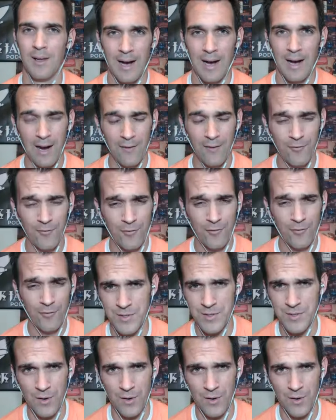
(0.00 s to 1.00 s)
I'm from
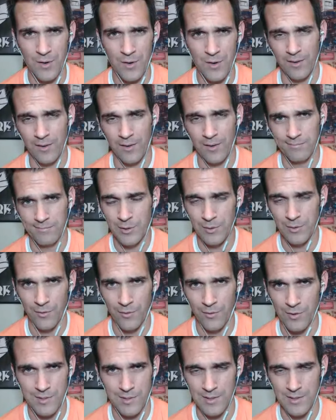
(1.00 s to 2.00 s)
Arizona, and our
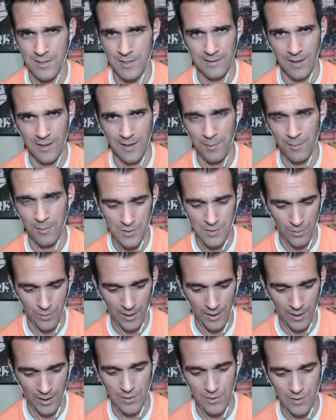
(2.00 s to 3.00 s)
university is like 10 minutes
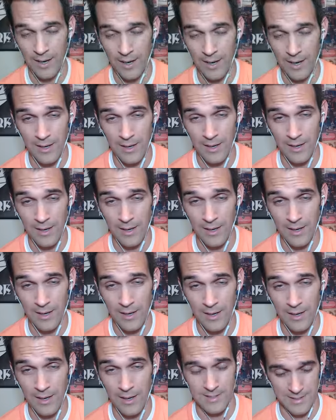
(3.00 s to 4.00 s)
away, so I didn't know that.
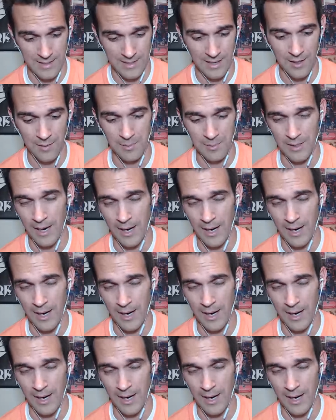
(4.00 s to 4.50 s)
That's insane to me.